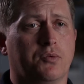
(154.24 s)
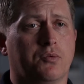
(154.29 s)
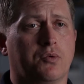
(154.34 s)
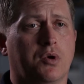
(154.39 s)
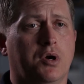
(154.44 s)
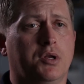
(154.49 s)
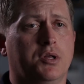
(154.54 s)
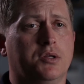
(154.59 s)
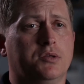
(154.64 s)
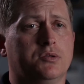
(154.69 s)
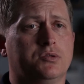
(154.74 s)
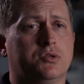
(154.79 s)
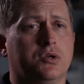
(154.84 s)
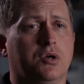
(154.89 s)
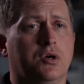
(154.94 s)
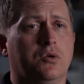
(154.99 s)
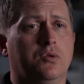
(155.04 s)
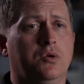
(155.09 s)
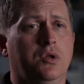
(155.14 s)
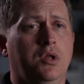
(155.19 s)
and running.
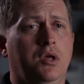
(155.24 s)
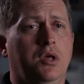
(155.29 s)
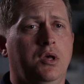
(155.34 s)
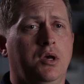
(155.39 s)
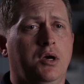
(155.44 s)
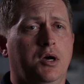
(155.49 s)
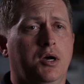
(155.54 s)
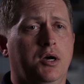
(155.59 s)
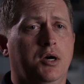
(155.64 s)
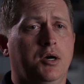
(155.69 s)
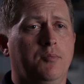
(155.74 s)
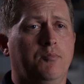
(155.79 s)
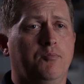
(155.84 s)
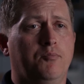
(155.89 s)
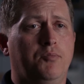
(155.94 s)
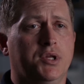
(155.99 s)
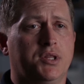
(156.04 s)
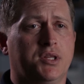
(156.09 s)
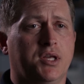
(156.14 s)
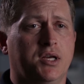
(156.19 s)
So, um,
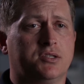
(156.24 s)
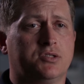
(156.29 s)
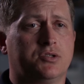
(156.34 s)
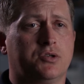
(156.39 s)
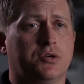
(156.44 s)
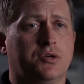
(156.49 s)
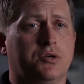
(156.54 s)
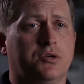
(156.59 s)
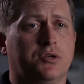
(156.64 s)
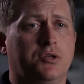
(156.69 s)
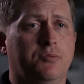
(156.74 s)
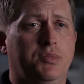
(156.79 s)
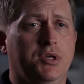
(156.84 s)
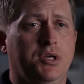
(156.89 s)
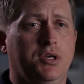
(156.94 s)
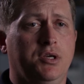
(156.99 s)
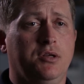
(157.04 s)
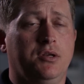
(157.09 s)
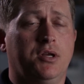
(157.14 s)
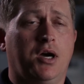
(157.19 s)
but that's turned to
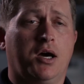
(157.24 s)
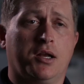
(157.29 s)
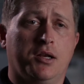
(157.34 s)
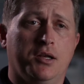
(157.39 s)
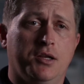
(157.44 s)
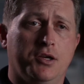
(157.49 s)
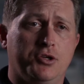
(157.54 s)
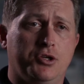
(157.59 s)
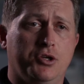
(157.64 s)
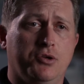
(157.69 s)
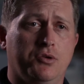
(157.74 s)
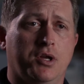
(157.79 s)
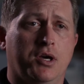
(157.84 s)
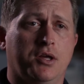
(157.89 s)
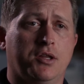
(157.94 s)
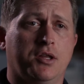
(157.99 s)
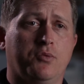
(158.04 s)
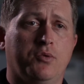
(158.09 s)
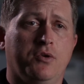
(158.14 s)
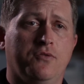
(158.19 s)
be not an issue
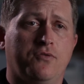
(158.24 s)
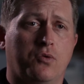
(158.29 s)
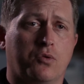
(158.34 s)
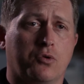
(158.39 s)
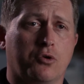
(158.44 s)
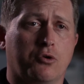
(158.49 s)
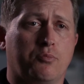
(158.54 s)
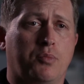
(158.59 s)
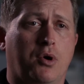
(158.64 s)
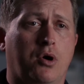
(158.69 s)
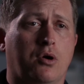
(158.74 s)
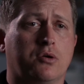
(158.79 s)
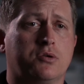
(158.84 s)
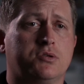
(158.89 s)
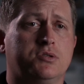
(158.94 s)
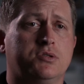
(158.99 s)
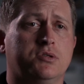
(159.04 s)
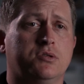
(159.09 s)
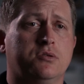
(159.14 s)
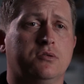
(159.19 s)
now that we've ordered
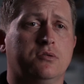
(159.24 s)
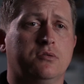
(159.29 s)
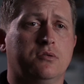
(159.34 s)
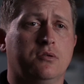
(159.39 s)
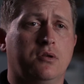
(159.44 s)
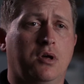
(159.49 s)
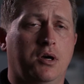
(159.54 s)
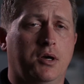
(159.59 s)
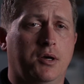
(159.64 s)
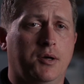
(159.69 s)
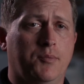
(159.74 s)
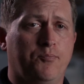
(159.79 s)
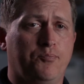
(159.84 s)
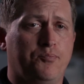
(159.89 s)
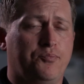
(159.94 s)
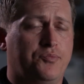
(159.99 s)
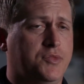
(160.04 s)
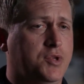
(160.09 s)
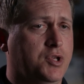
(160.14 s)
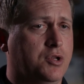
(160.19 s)
parts and,
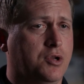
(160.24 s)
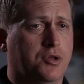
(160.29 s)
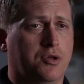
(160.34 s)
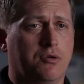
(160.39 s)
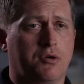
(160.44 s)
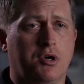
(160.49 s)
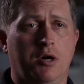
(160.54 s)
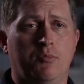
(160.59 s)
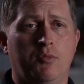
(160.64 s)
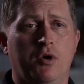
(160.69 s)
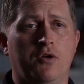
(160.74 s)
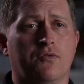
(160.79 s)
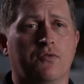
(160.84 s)
um, you know, they'll come